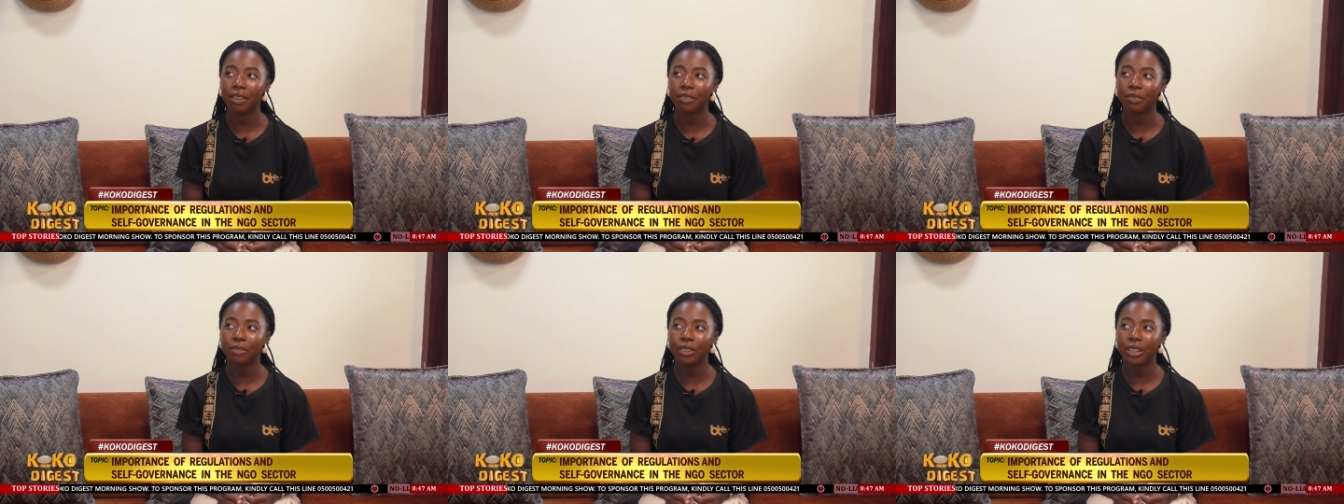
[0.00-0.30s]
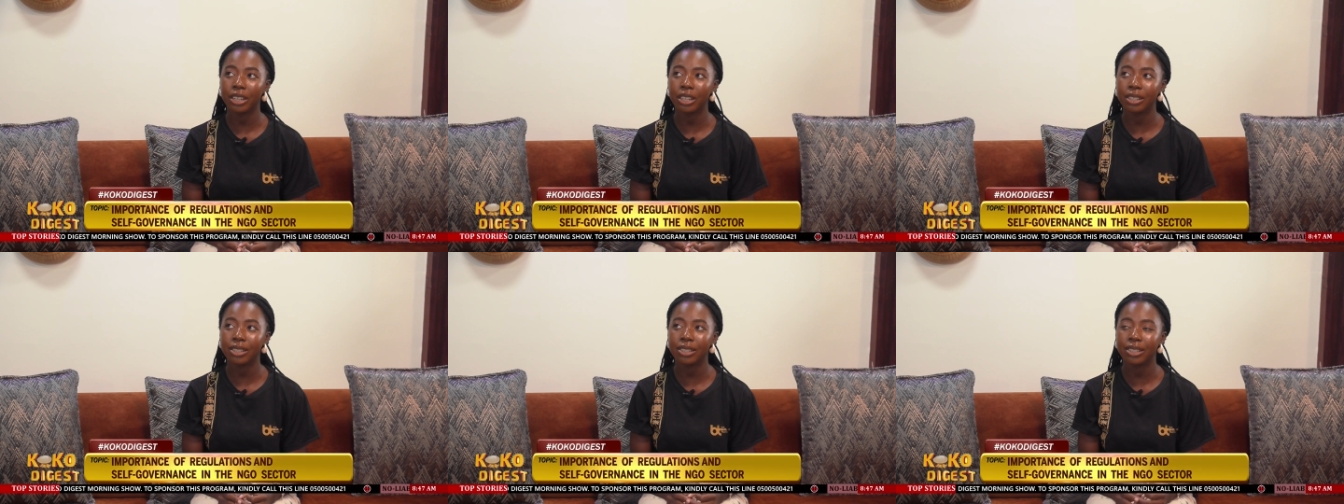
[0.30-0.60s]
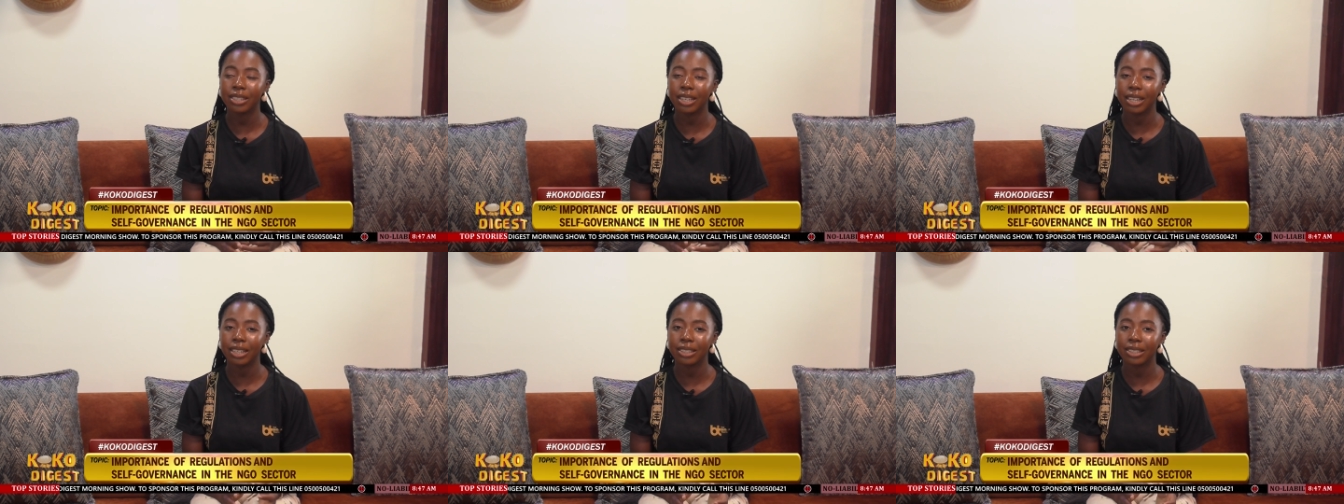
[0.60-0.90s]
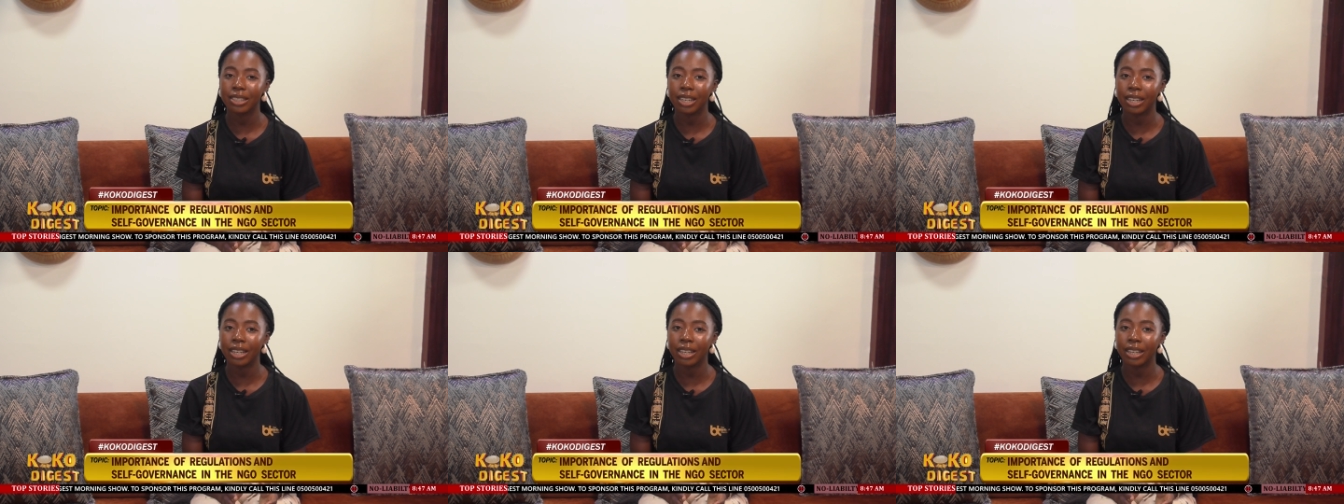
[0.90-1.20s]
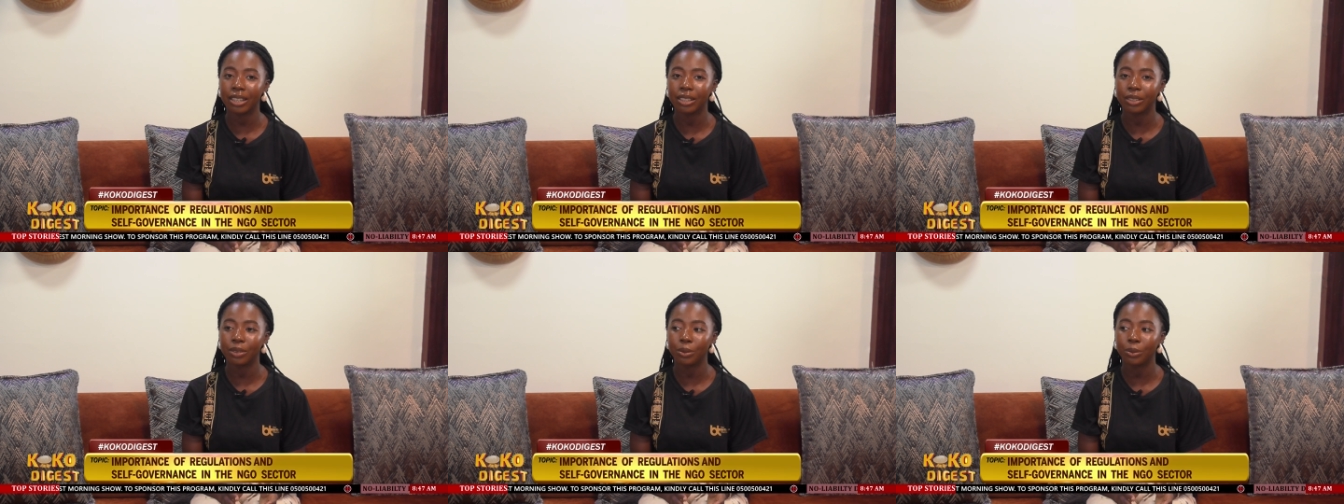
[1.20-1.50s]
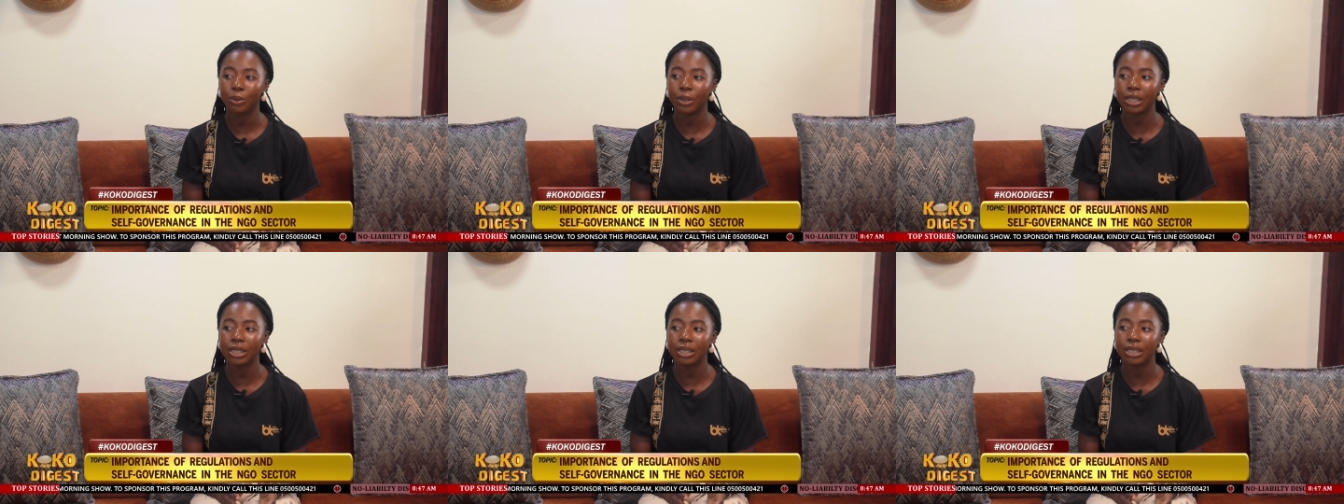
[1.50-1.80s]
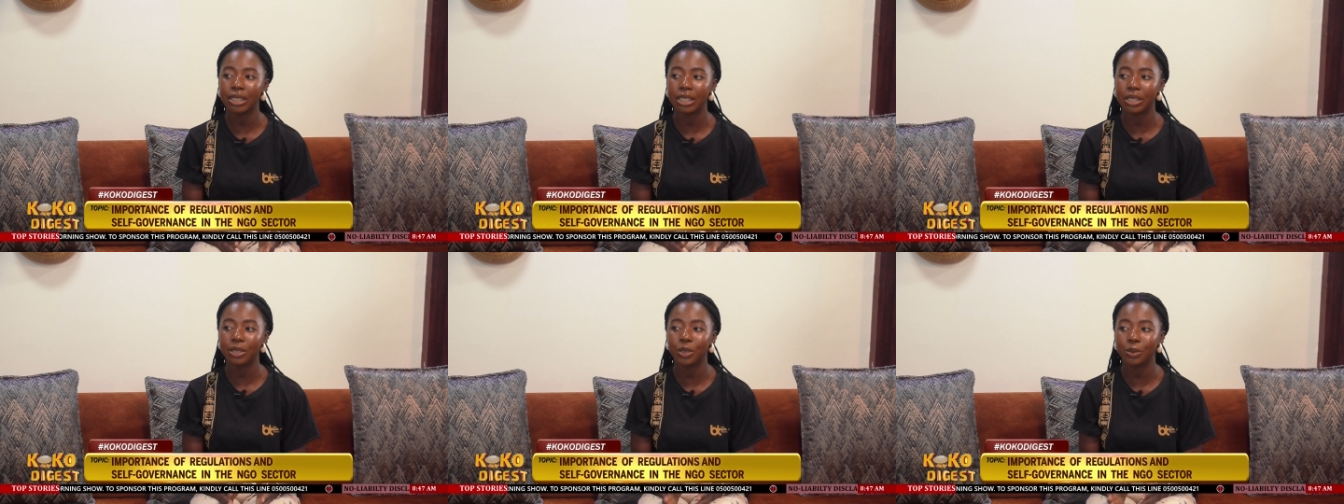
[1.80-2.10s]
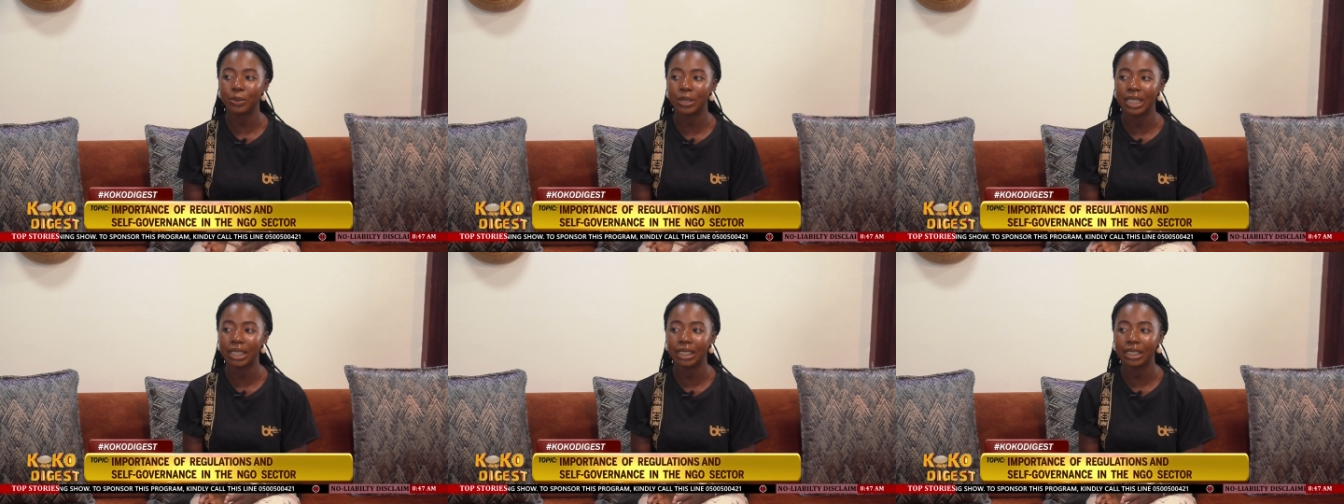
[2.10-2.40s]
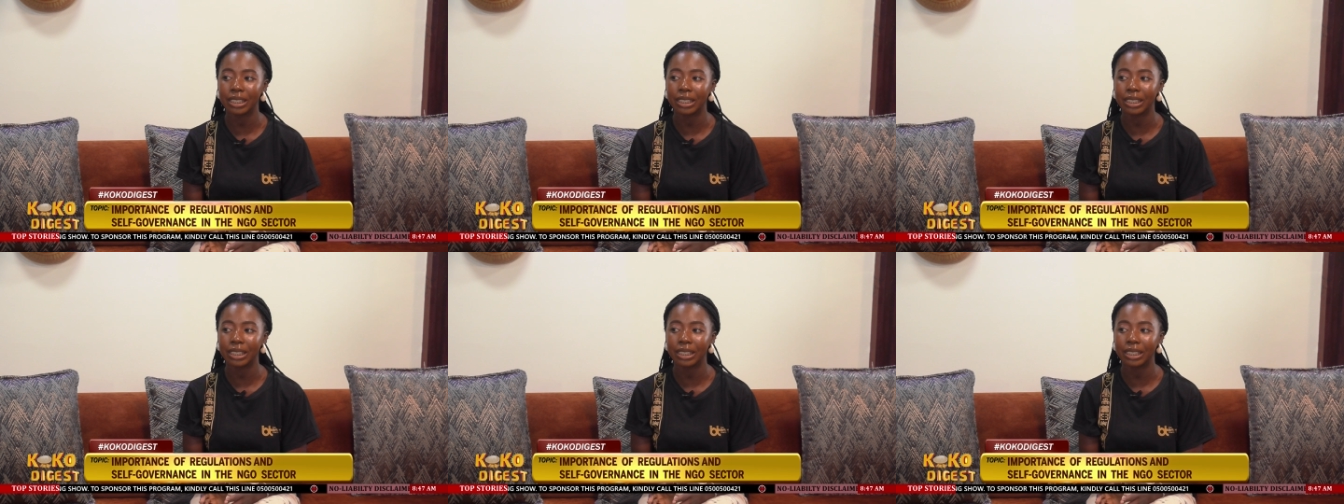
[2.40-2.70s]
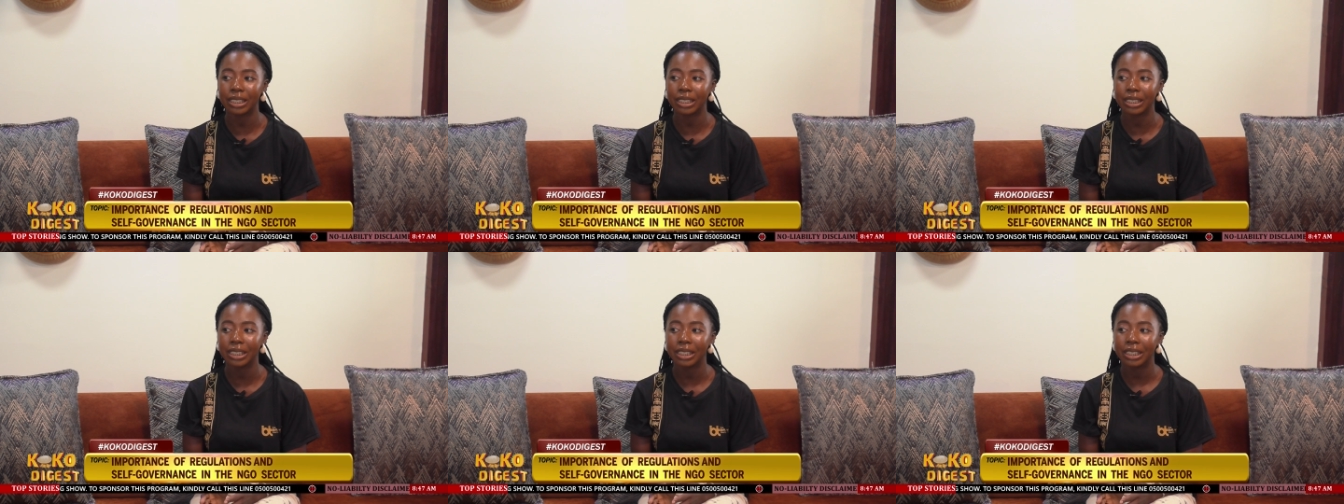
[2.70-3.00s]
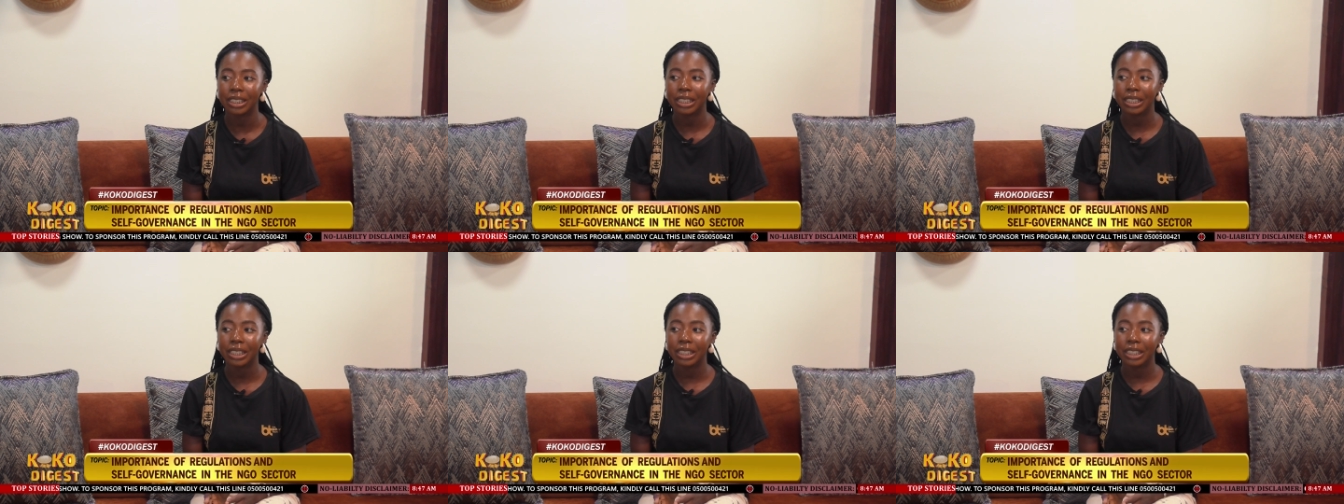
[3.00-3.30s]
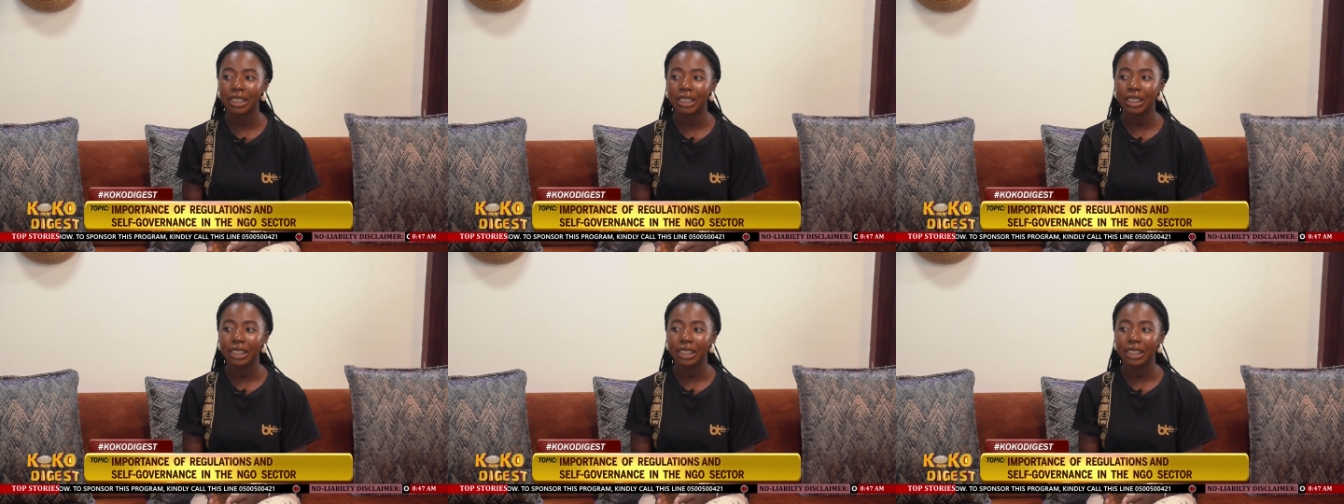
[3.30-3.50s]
every sector and what needs to be done. Okay.